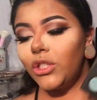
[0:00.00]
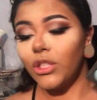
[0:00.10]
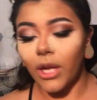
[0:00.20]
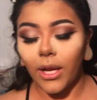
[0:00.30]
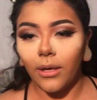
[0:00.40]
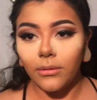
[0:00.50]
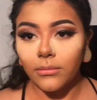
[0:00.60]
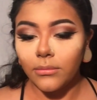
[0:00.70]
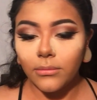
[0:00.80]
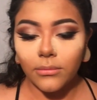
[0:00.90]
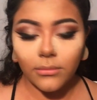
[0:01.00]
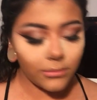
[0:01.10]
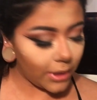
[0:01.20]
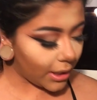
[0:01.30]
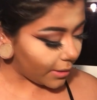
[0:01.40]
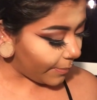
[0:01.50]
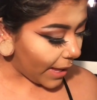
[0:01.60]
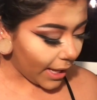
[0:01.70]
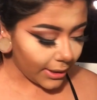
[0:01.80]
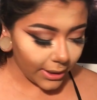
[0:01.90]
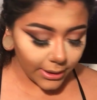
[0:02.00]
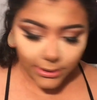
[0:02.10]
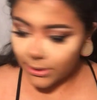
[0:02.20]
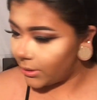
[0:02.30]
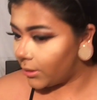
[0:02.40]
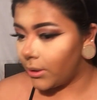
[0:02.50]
shade in the palette,